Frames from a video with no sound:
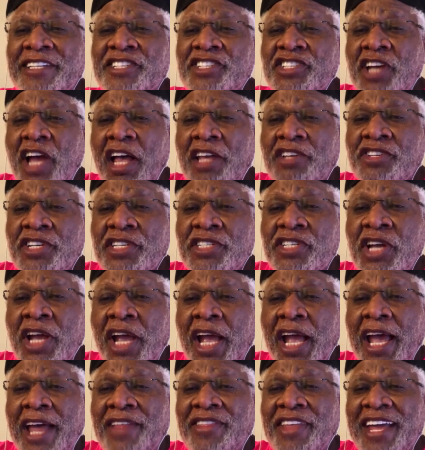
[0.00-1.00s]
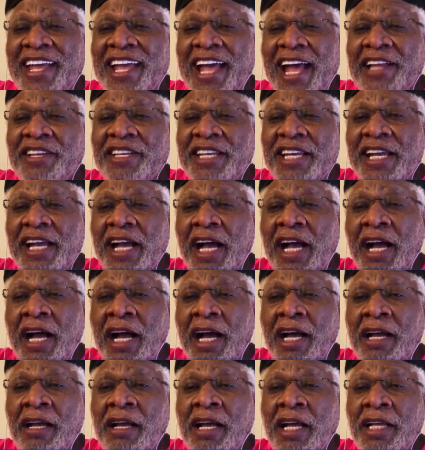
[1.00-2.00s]
the sausage and they got
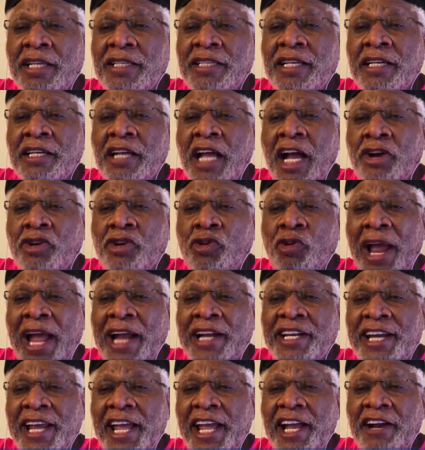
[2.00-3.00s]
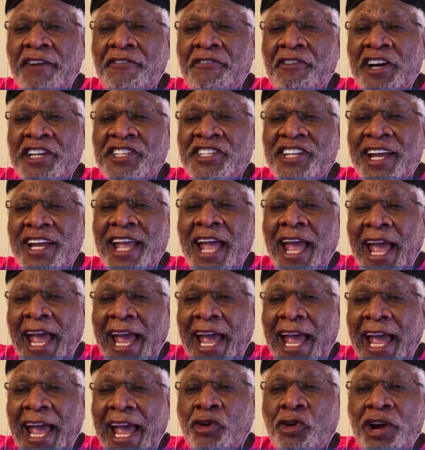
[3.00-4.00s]
a cracked egg, a fresh egg,
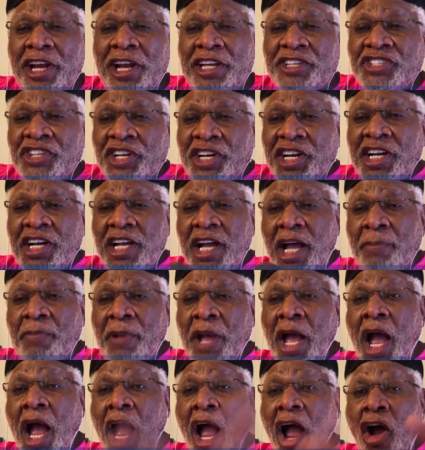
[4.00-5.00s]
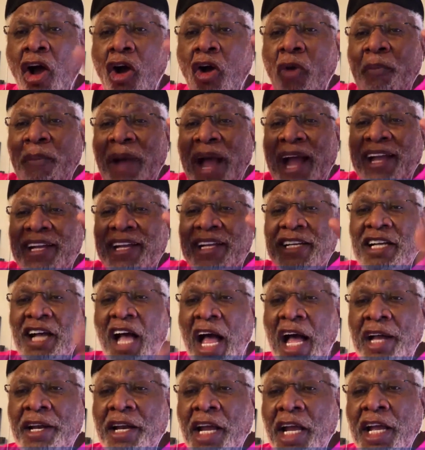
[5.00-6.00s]
and grits in a cup. Oh my
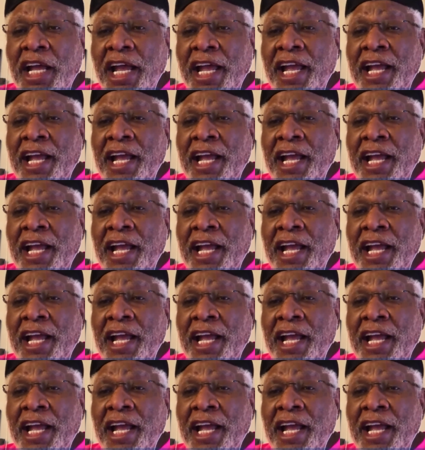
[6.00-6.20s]
God!